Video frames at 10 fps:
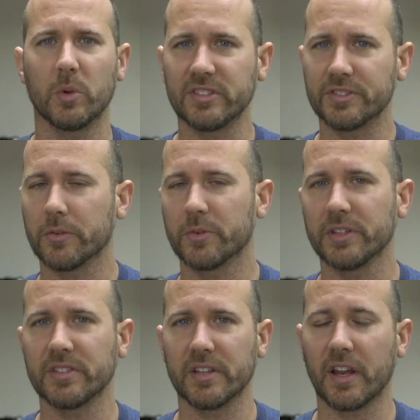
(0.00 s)
It wasn't until
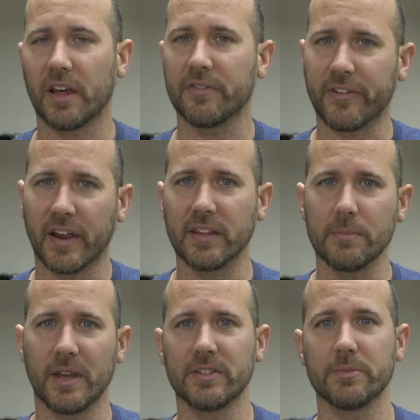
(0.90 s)
recently that I
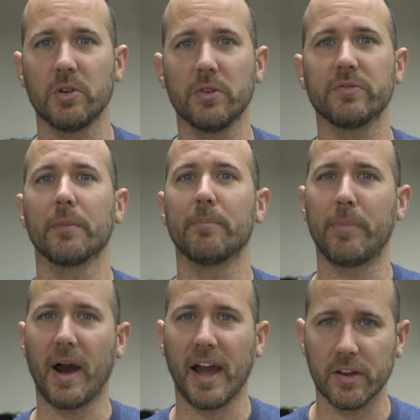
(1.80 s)
finally made the move to
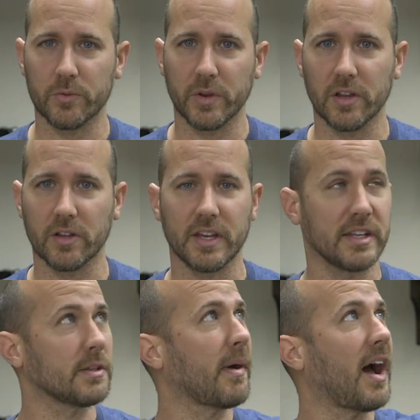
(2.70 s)
buy a reel
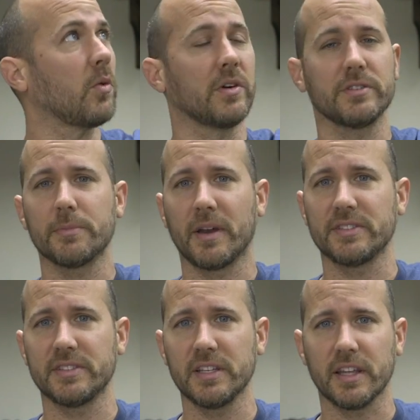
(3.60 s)
and to mount one to my
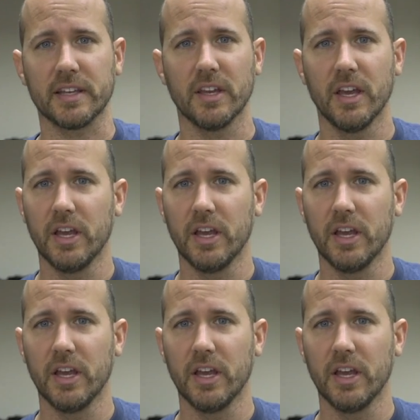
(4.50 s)
ceiling